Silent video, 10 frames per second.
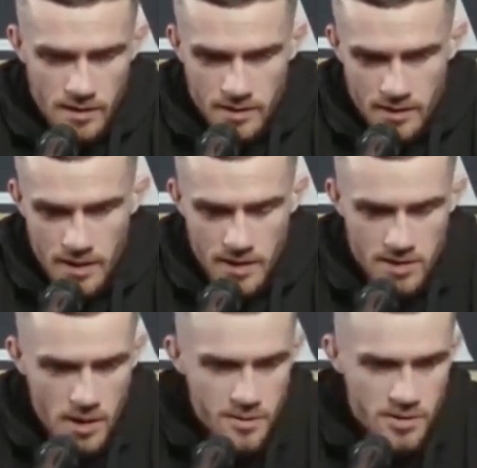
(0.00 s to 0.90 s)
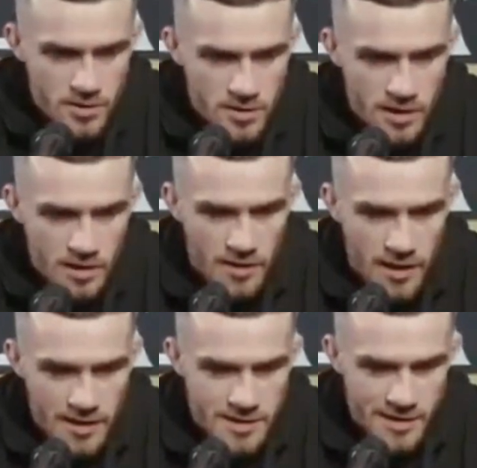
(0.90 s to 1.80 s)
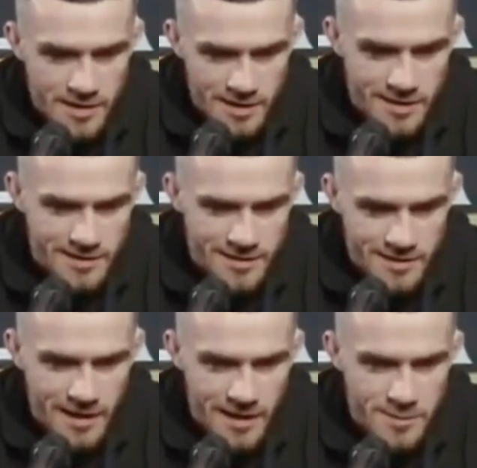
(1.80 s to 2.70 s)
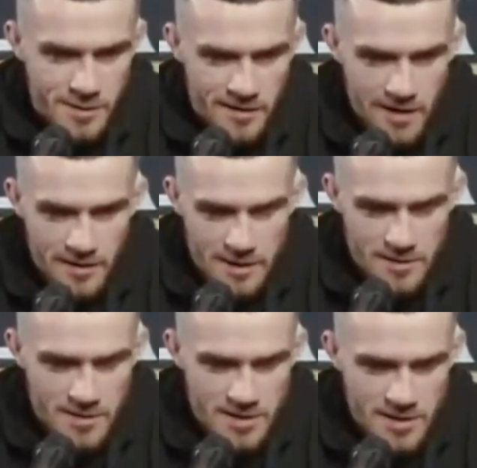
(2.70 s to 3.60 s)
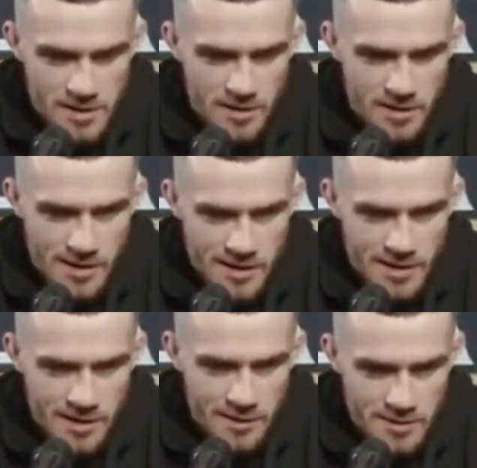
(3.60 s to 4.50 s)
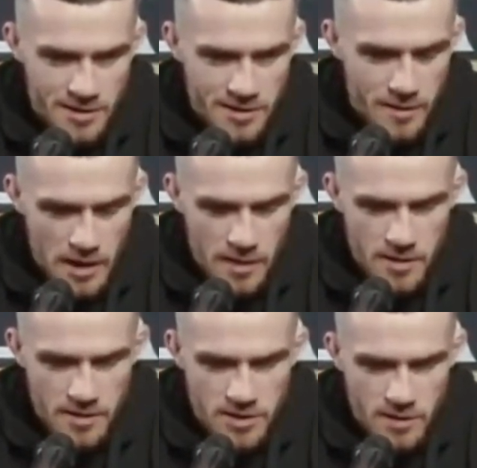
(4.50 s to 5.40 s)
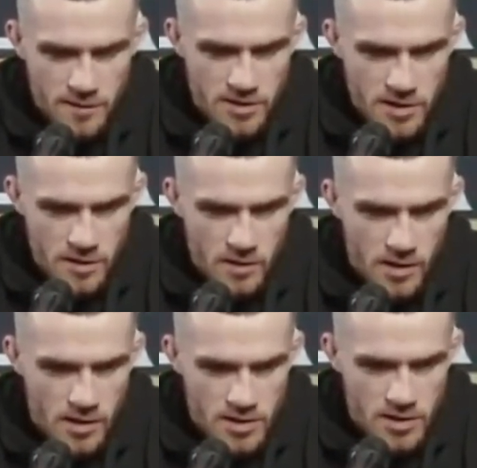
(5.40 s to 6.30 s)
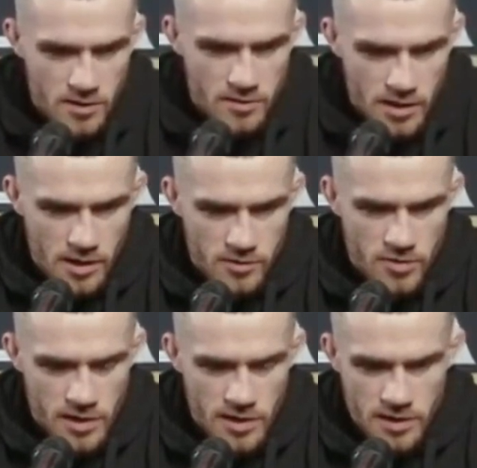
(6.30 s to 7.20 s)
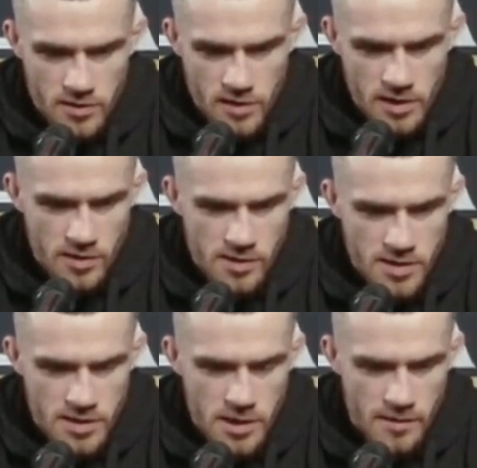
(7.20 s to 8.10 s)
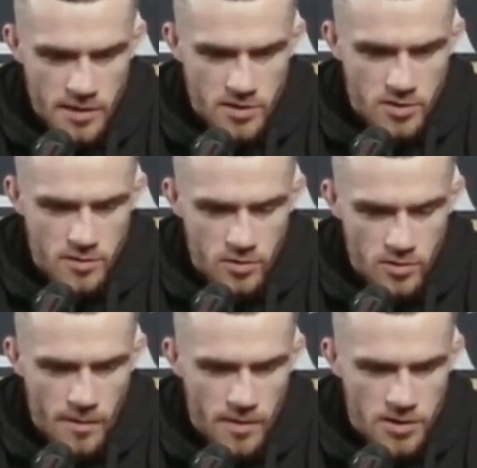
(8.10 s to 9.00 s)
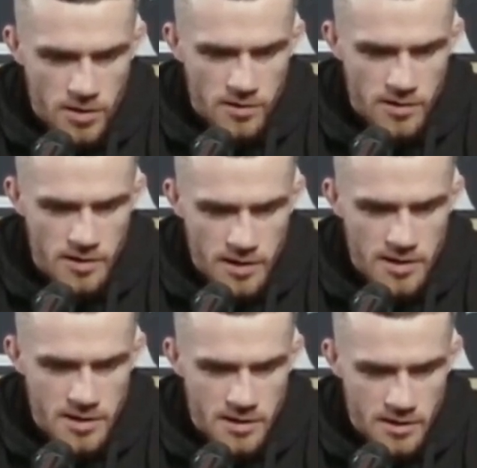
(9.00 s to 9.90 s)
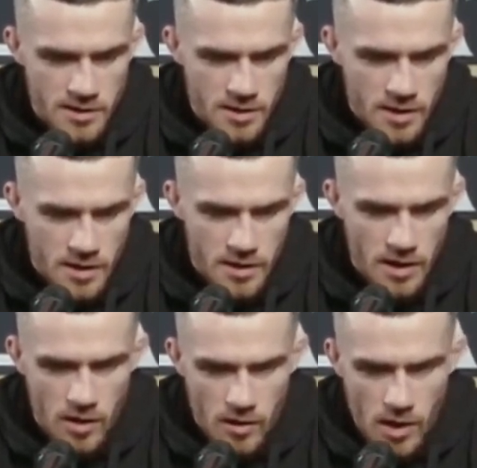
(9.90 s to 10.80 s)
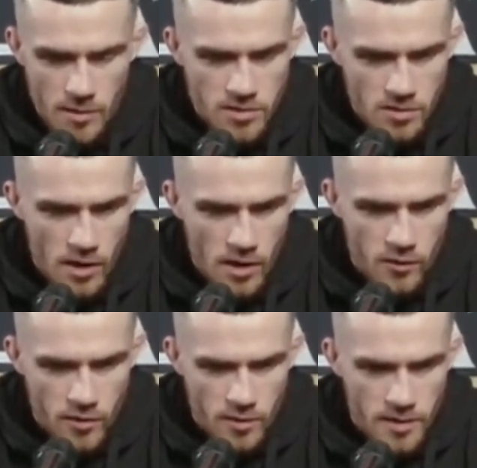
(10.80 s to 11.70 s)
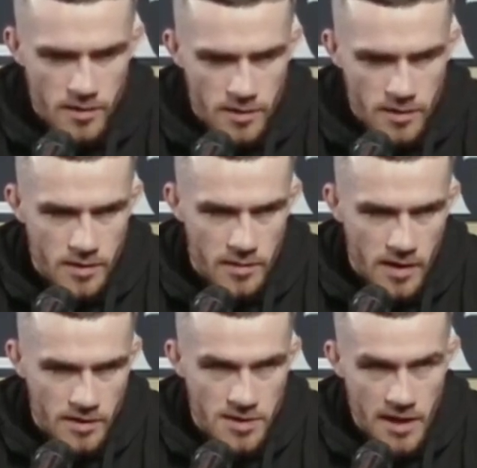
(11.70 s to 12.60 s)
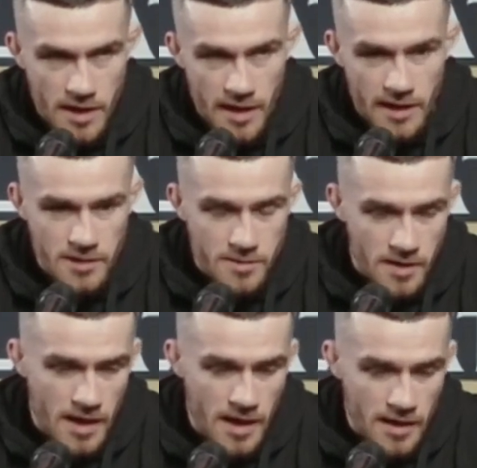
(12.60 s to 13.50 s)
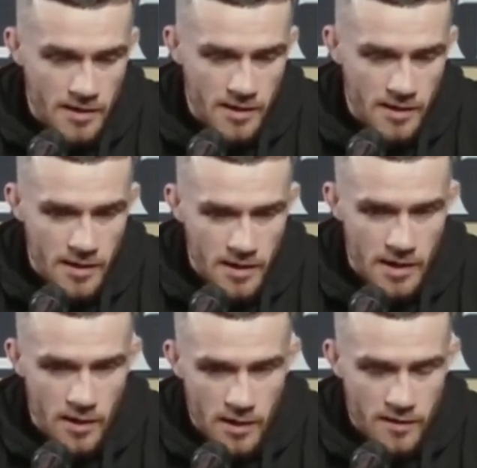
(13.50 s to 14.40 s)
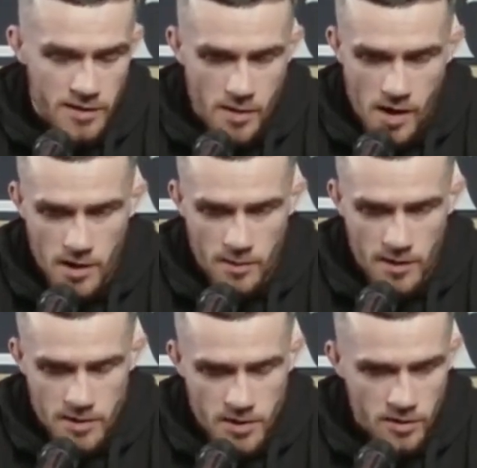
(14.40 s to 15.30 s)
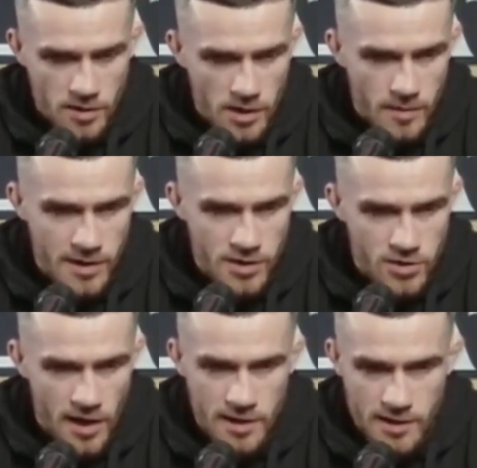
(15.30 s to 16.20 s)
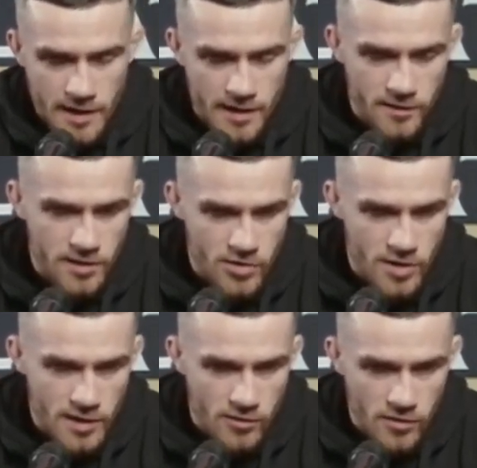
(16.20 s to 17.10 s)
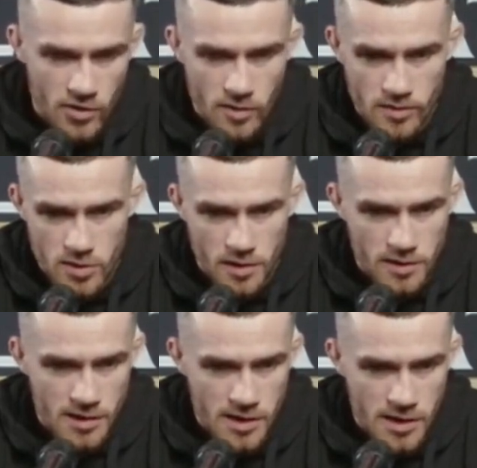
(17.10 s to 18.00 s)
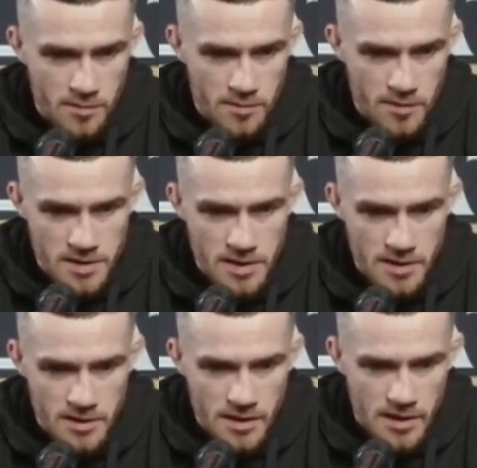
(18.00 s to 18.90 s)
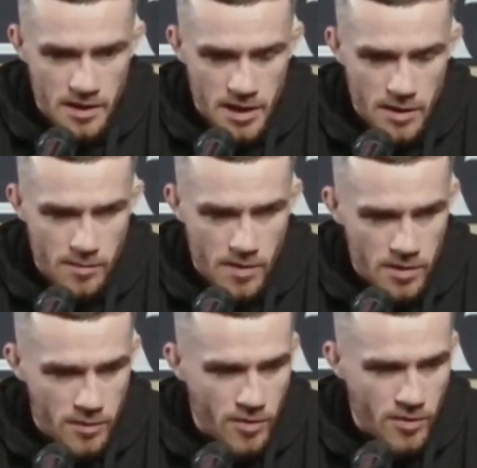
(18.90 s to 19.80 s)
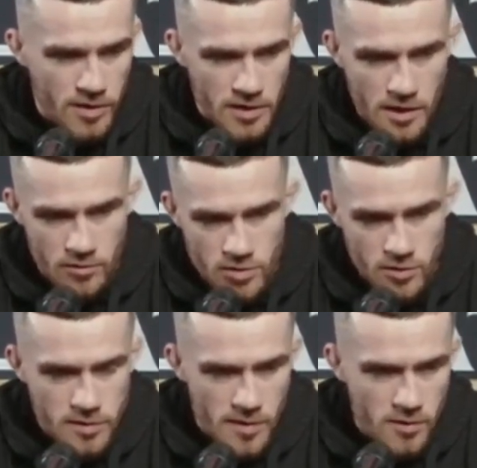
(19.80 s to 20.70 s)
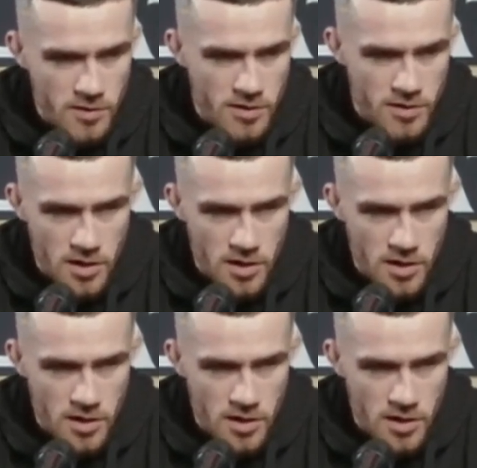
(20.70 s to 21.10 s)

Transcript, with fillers: Yeah, it's always nice, you know, Nate is like, Nate's been around S B G so long, he's like, he was like the baby at the gym for so long, so, you know, it's really, it's really nice to see him get some good opportunities, and, you know, I'll always look out for him, and to be on the same card as him again. You know, even this morning we just done a little bit of training together in the training room. Just wanted to keep him busy and keep him occupied and going through his motions.